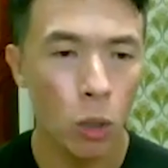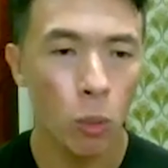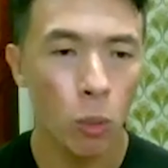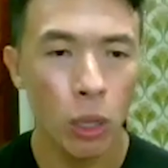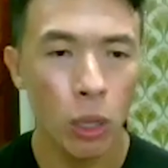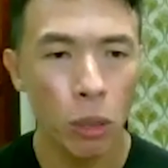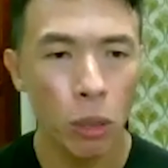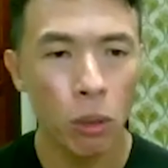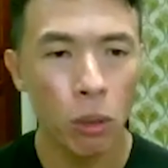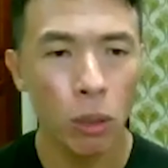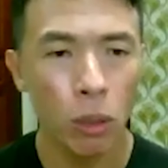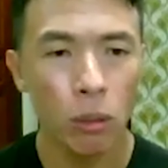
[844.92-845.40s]

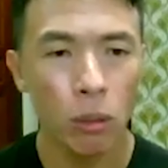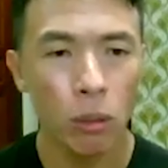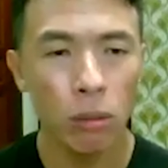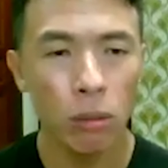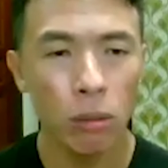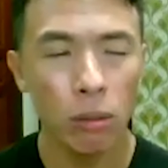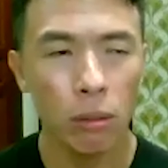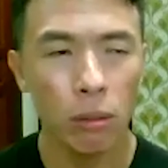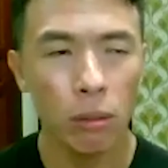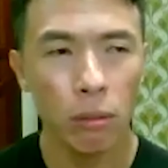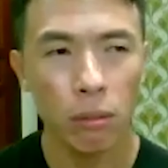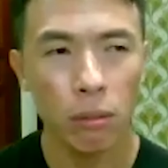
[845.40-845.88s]
we
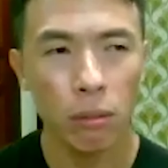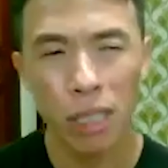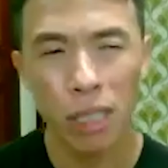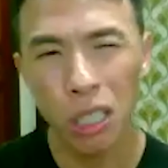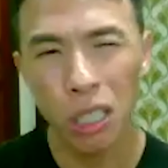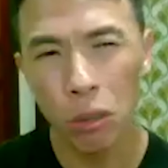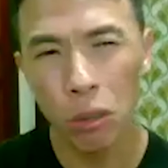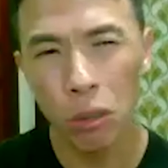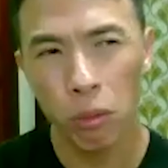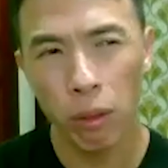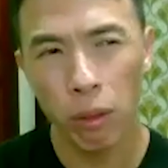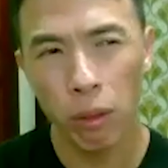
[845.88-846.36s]
don't
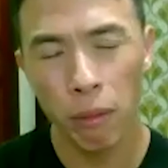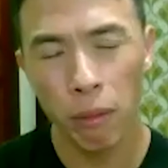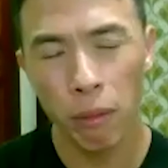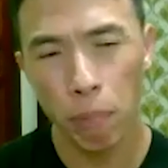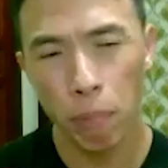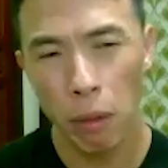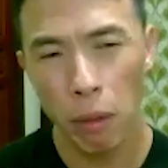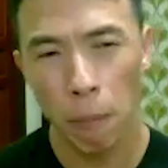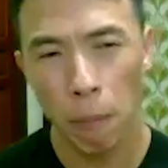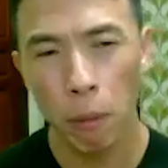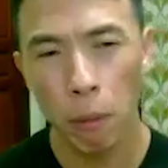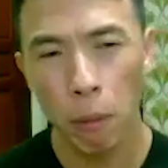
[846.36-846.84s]
deal
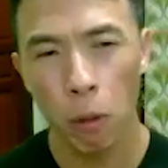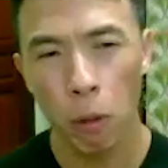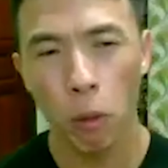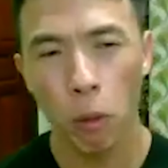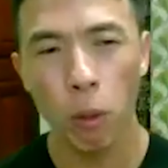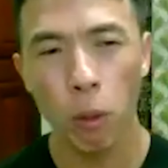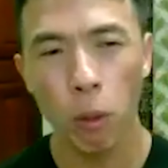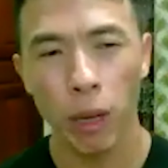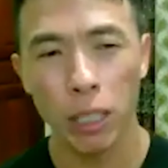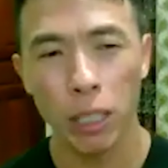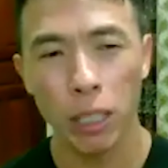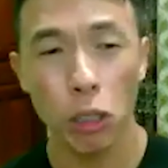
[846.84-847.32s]
with
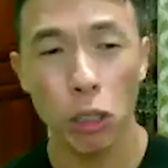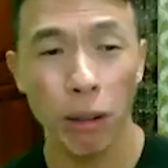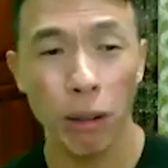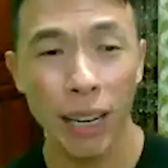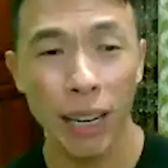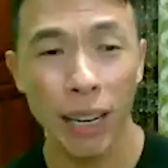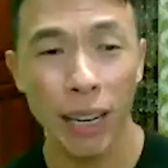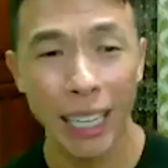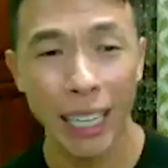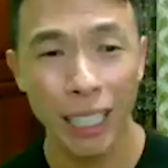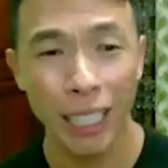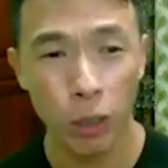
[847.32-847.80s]
people who are
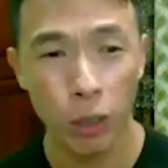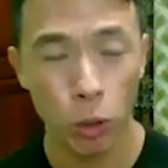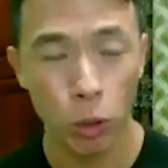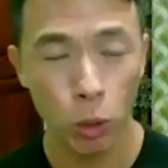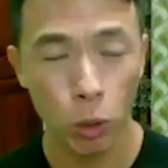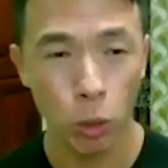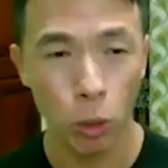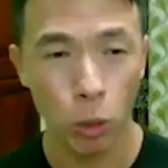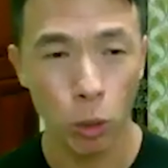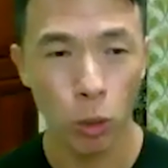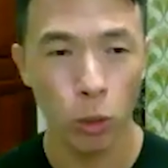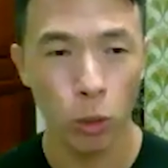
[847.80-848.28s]
trying
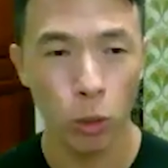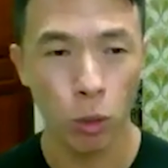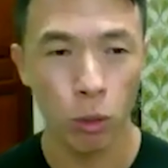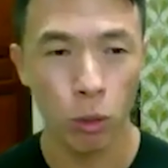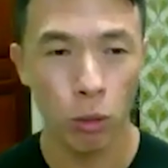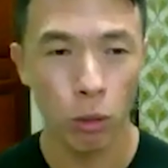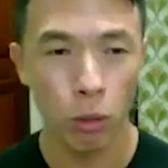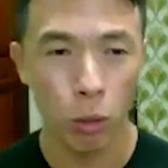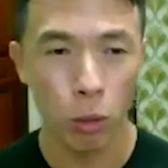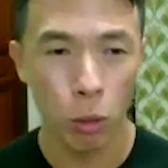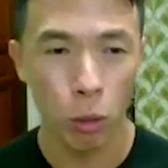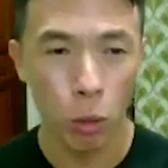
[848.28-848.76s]

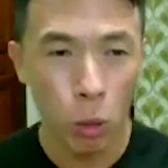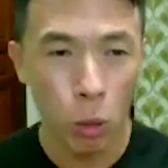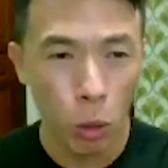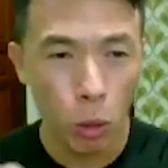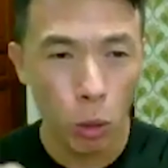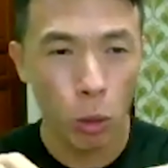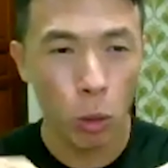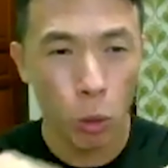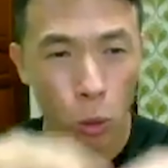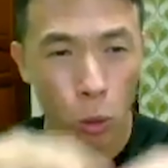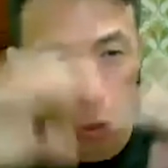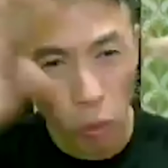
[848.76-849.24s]
to look
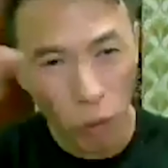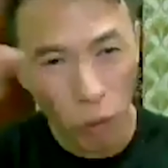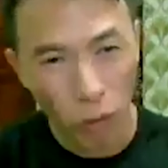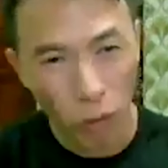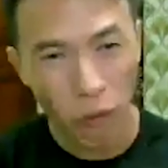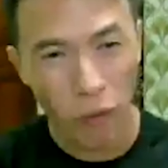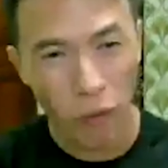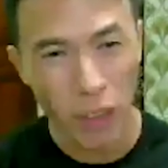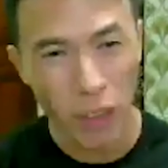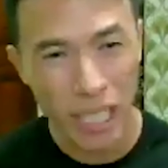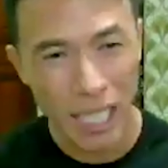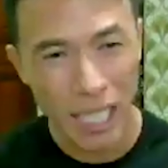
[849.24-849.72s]
good
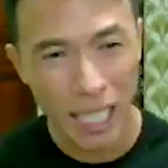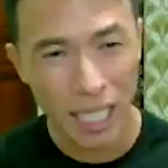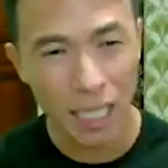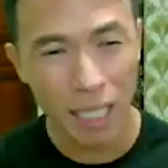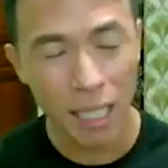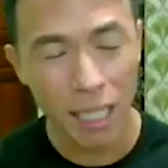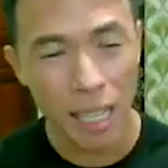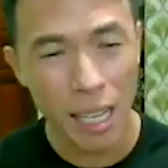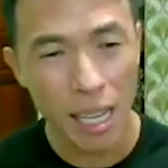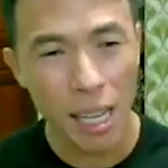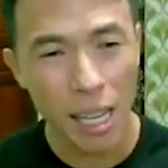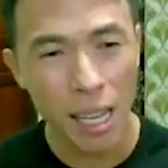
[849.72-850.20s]

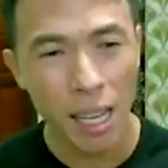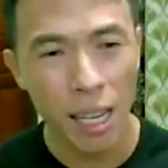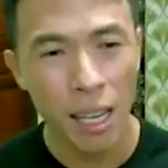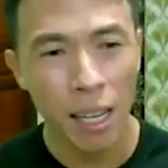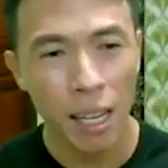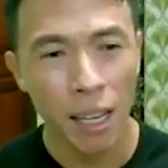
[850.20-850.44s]
physically,